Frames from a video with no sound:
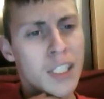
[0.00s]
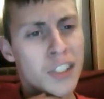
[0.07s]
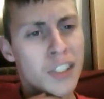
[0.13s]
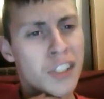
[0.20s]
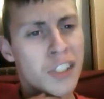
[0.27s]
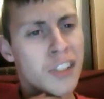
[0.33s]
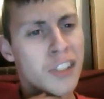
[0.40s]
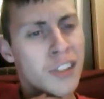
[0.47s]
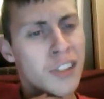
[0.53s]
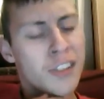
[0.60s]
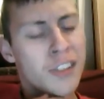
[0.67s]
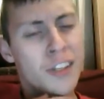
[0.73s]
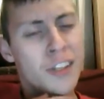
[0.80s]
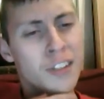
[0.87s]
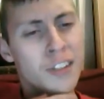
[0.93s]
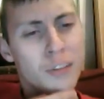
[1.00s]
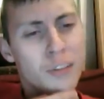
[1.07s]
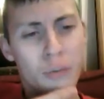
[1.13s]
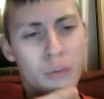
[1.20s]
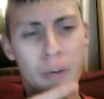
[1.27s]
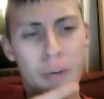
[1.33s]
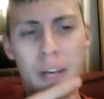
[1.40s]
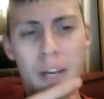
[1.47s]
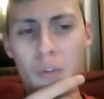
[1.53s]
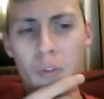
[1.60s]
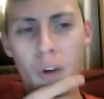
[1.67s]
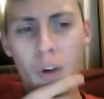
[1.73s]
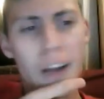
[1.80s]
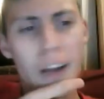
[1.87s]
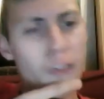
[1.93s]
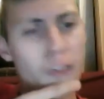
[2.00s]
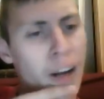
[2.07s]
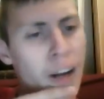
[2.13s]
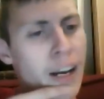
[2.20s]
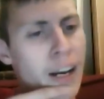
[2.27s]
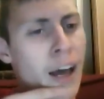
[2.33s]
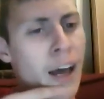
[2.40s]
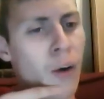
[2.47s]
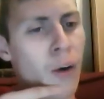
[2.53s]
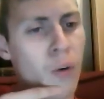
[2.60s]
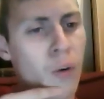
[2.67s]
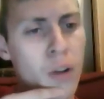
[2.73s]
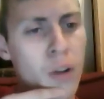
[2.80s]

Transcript: just doesn't ring right now.